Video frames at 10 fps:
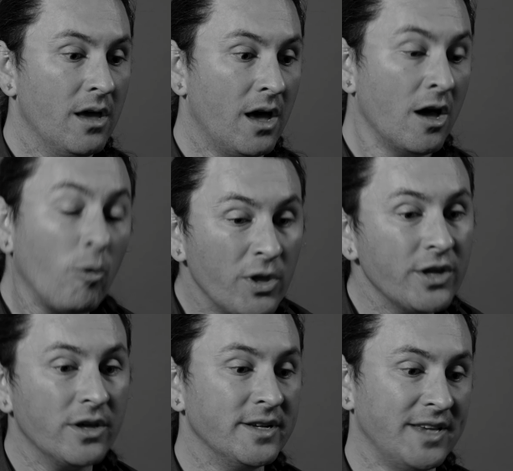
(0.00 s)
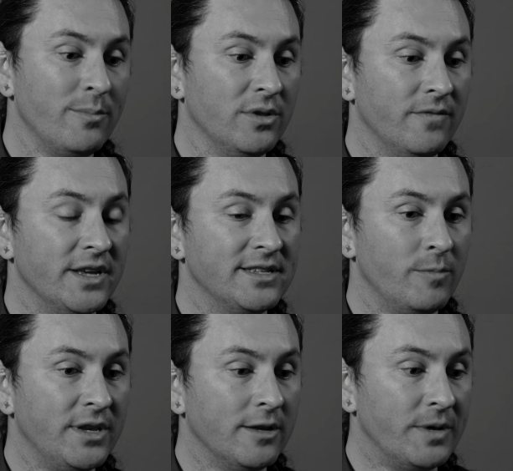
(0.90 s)
A really good example of this that
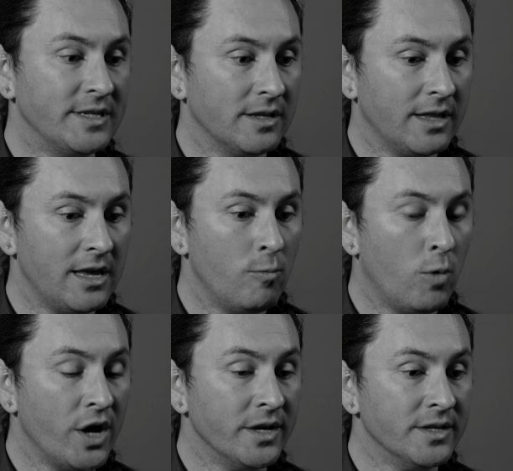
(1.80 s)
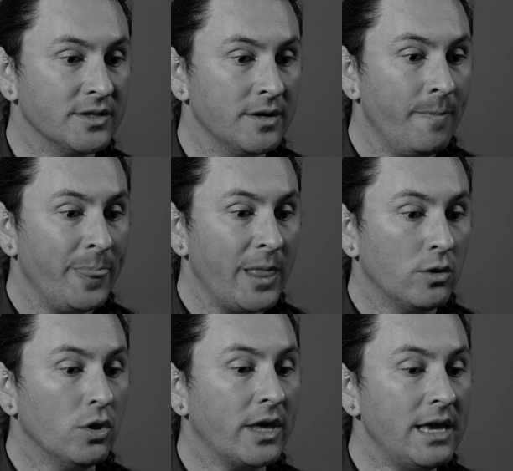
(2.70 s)
we did recently was
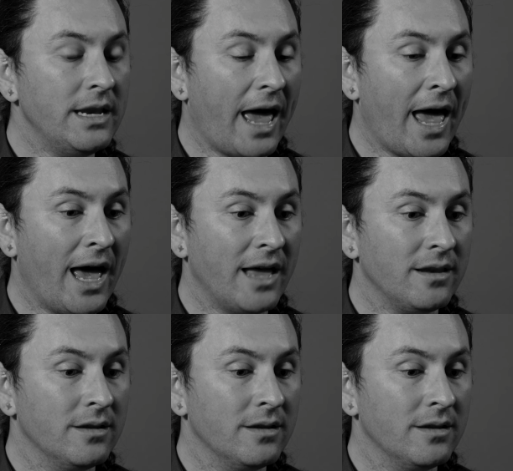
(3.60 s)
looking at